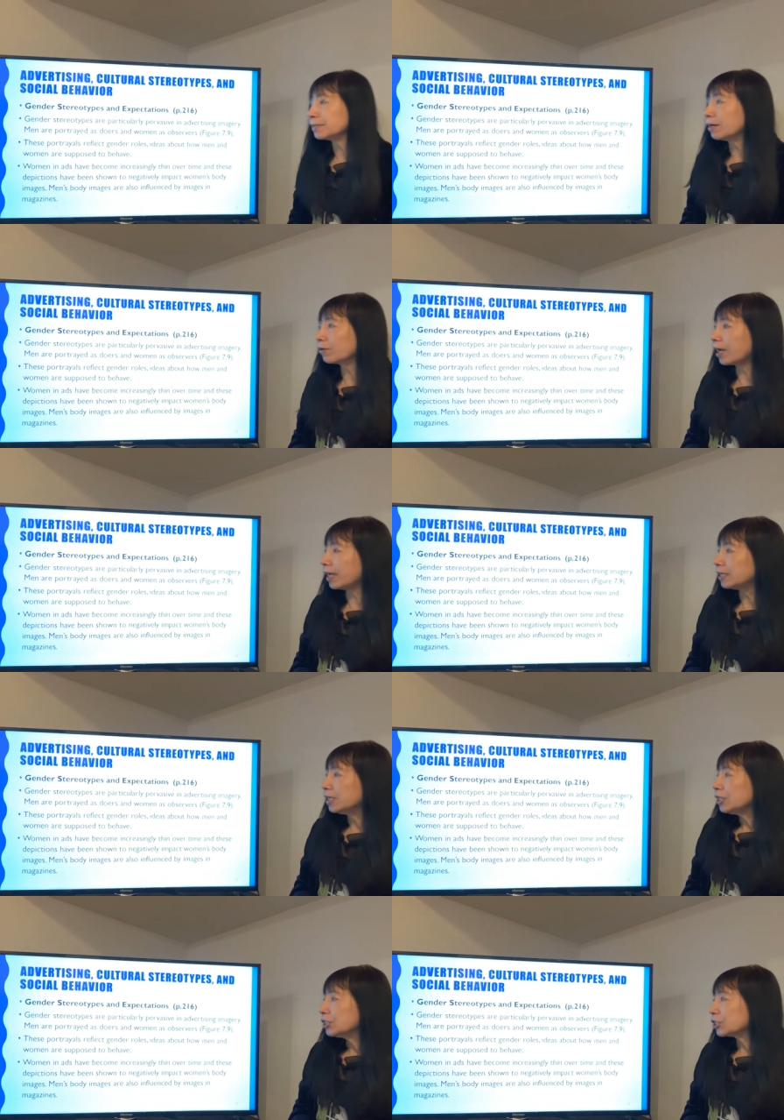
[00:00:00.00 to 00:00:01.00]
Okay,
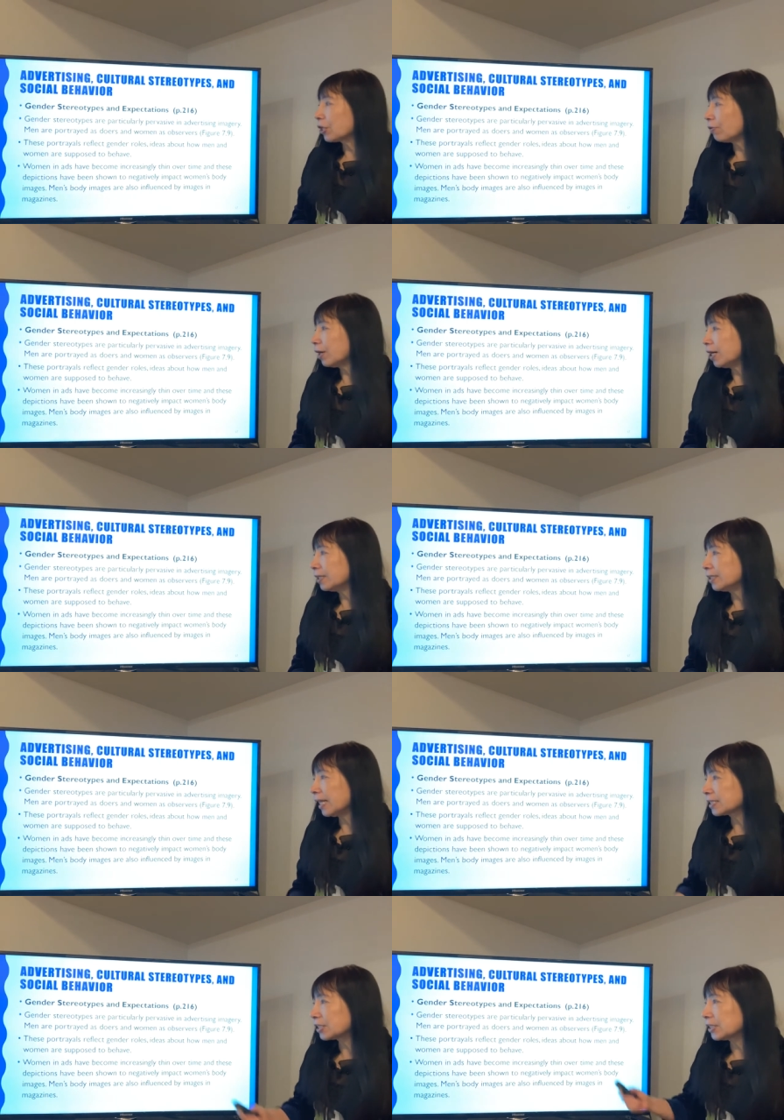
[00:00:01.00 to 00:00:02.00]
so
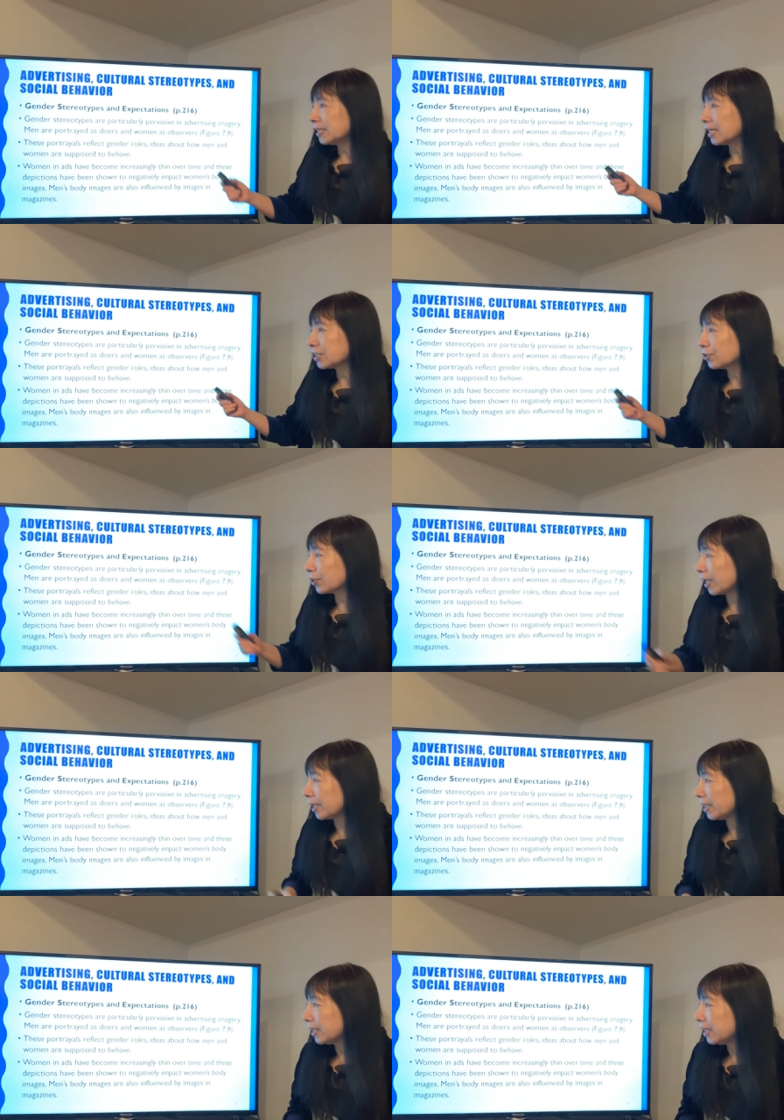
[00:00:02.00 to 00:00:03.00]
let's let's look
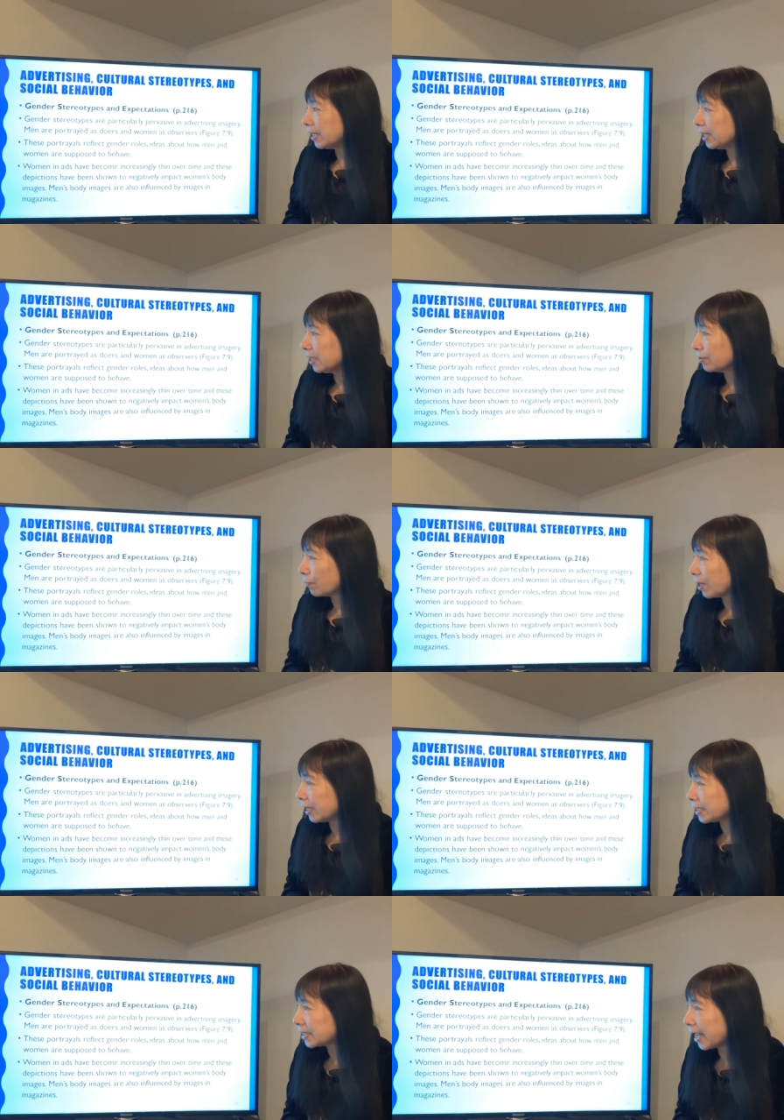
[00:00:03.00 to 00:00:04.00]
at here what
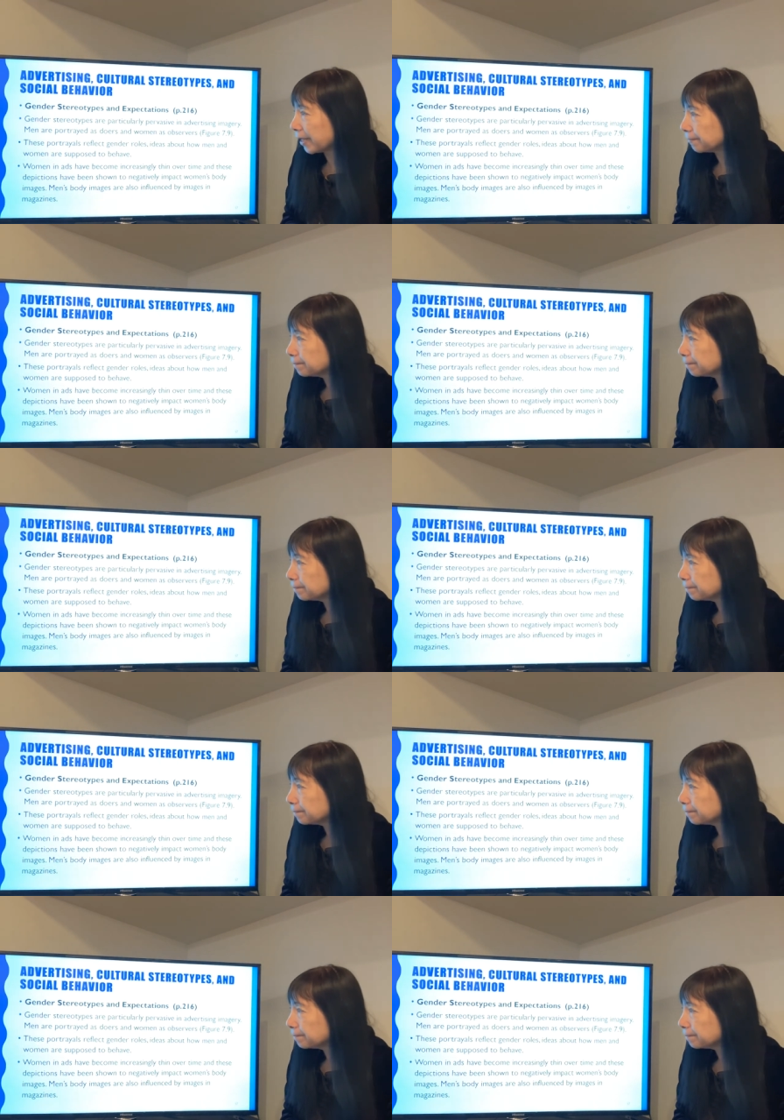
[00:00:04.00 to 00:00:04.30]
they say.